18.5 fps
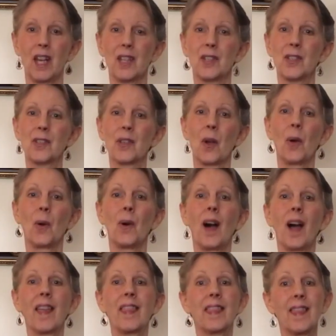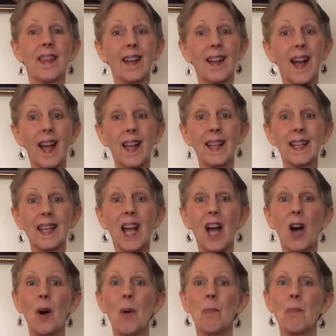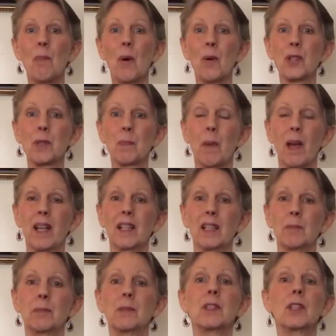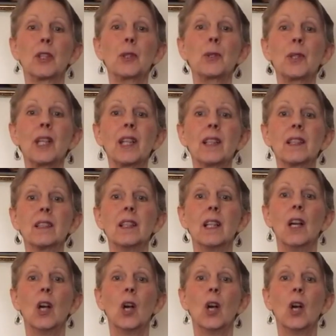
So I think I can help most by concluding